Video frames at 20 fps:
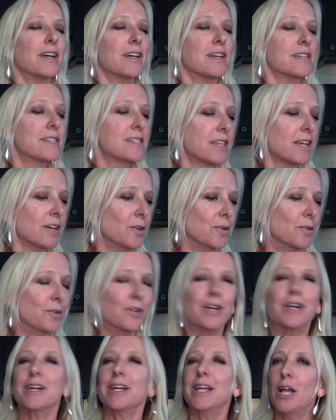So
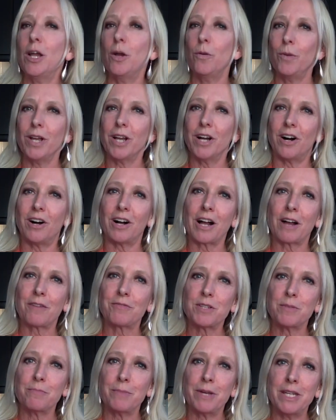here we are, after
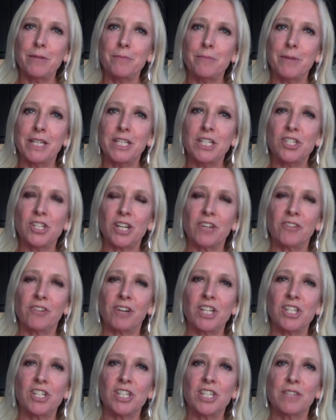many, many
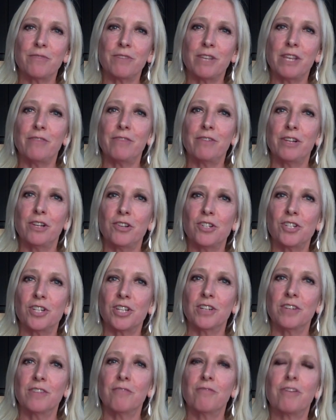generations of
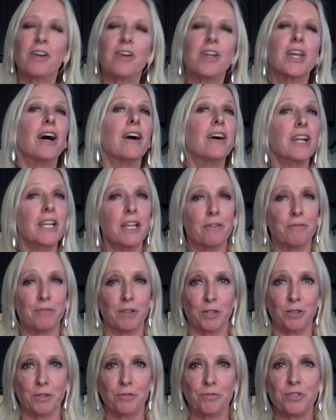evolution, very highly
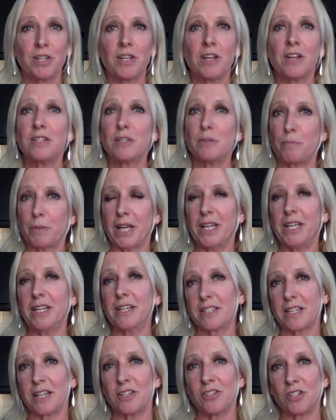evolved to pay
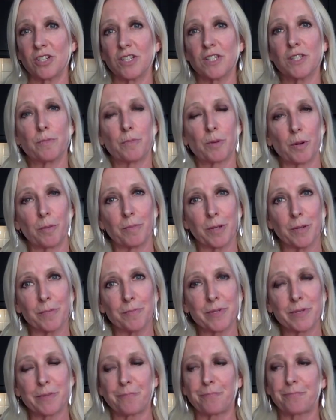attention to problems.